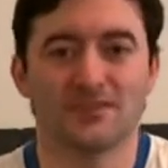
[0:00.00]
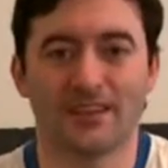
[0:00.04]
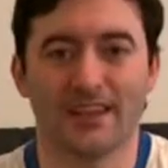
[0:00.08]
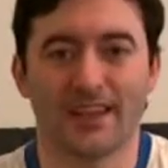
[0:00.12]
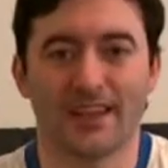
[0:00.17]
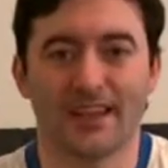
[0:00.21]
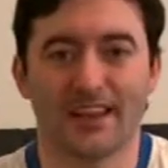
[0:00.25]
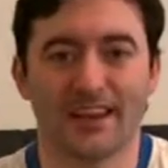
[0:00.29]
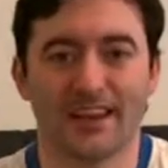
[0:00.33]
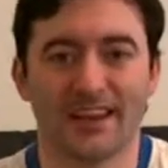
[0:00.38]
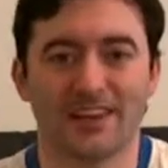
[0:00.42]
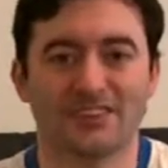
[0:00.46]
that
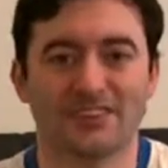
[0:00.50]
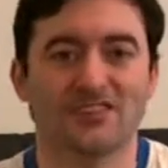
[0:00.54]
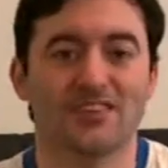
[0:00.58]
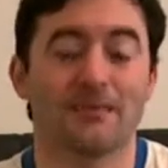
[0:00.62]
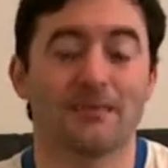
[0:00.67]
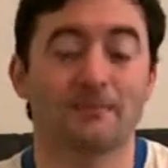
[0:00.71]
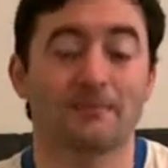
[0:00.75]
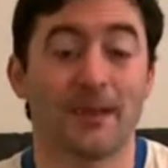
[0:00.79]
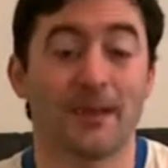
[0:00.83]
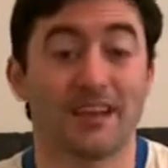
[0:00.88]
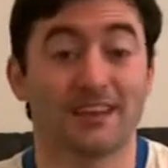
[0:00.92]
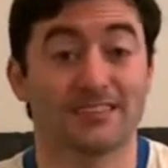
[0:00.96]
I can actually
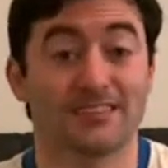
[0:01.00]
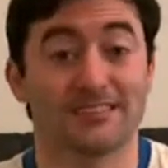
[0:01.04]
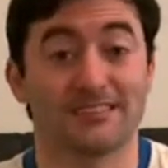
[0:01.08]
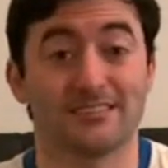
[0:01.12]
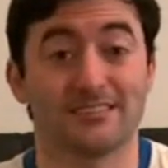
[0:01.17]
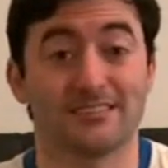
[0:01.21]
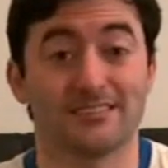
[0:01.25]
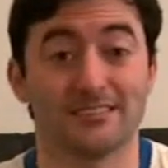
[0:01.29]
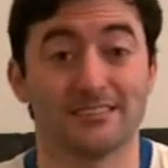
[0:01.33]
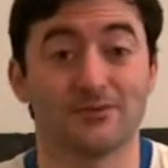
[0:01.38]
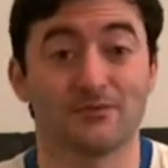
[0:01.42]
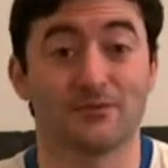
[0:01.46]
get back to
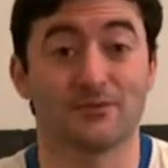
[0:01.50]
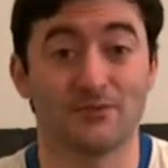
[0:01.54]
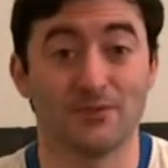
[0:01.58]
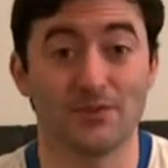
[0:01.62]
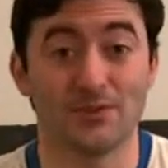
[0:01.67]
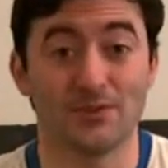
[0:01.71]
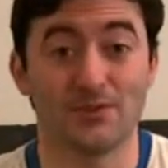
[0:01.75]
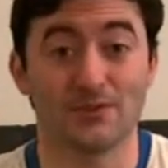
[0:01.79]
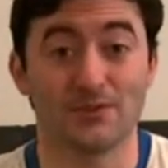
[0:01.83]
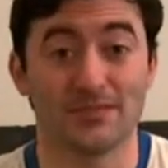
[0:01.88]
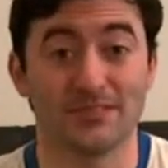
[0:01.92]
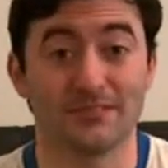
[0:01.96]
these
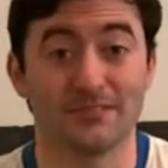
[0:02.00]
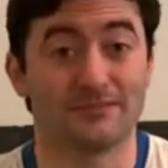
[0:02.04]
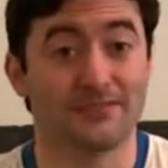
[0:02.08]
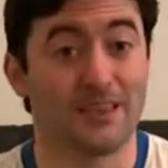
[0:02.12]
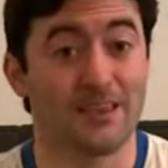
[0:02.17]
reviews and